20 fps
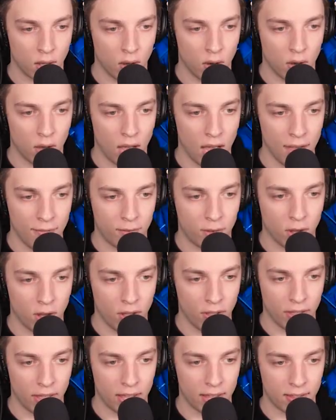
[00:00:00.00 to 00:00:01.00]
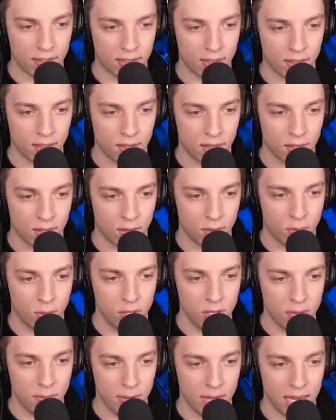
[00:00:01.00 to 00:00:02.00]
little oh, I've bit got slow this. here on the shooting. What
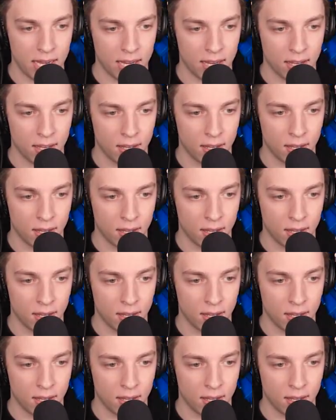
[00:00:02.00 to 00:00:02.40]
do you mean?